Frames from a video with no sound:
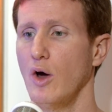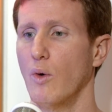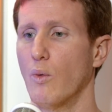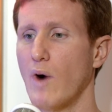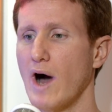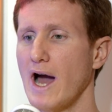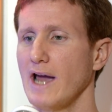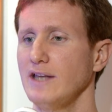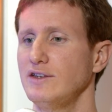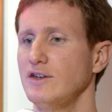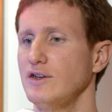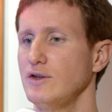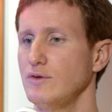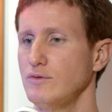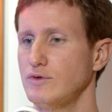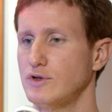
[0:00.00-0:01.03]
Why do
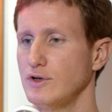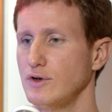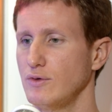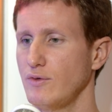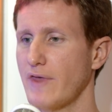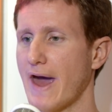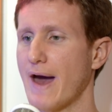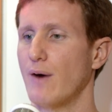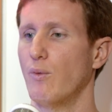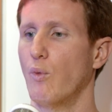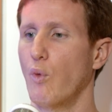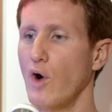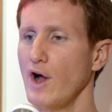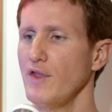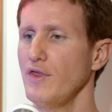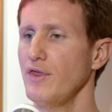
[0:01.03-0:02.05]
you do that
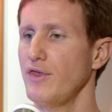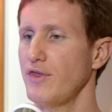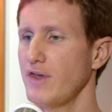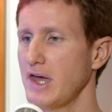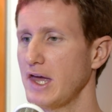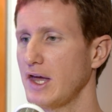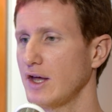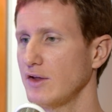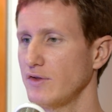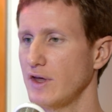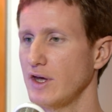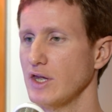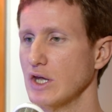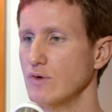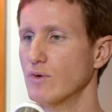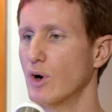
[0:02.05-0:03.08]
one thing
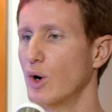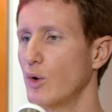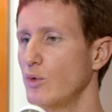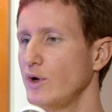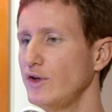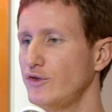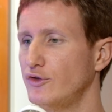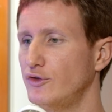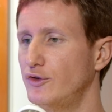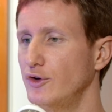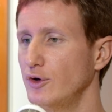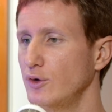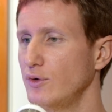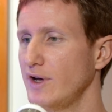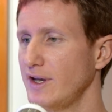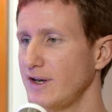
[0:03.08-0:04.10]
that you always
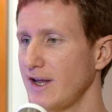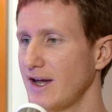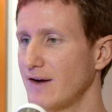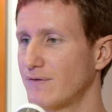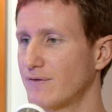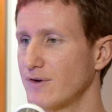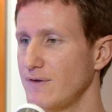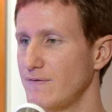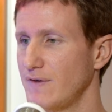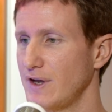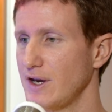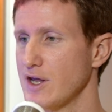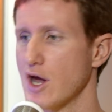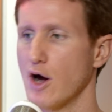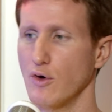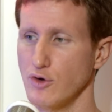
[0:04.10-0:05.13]
do in every
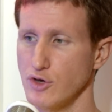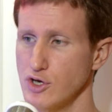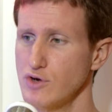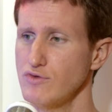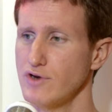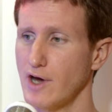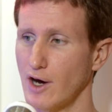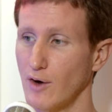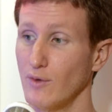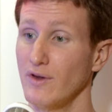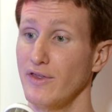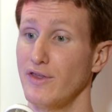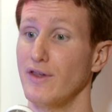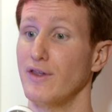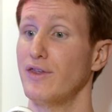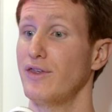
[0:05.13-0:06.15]
video? You know,
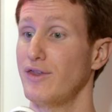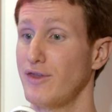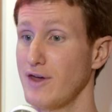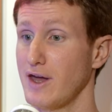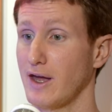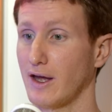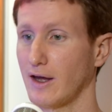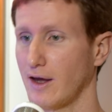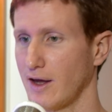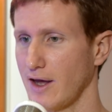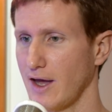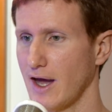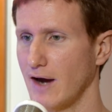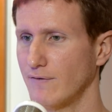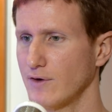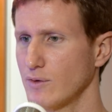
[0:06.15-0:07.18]
the thing.
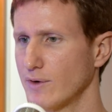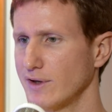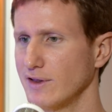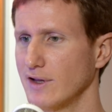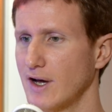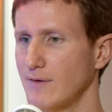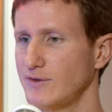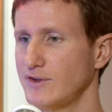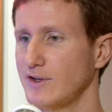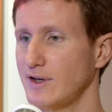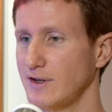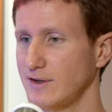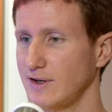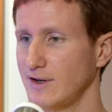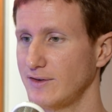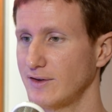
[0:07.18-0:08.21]
Everyone loves
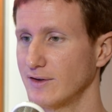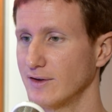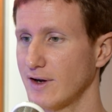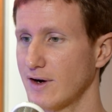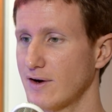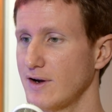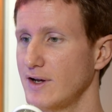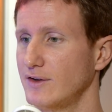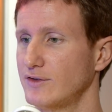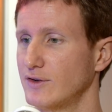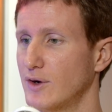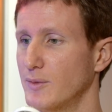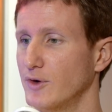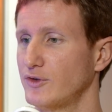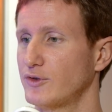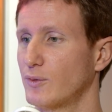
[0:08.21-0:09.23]
it and it's hilarious.
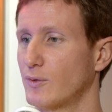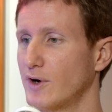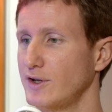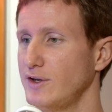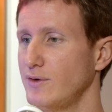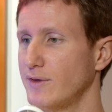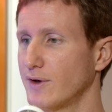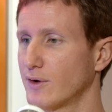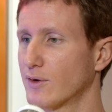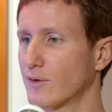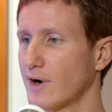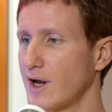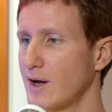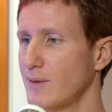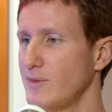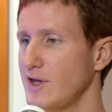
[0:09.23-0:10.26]
Almost won you the
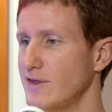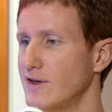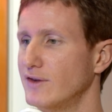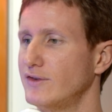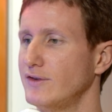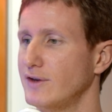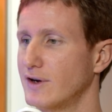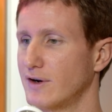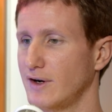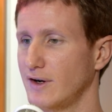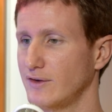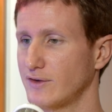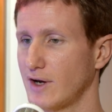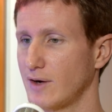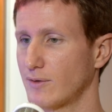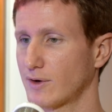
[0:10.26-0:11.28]
Grammy this year,
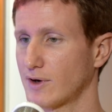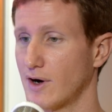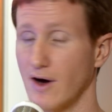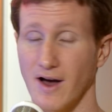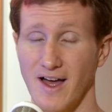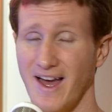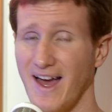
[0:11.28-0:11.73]
as I recall.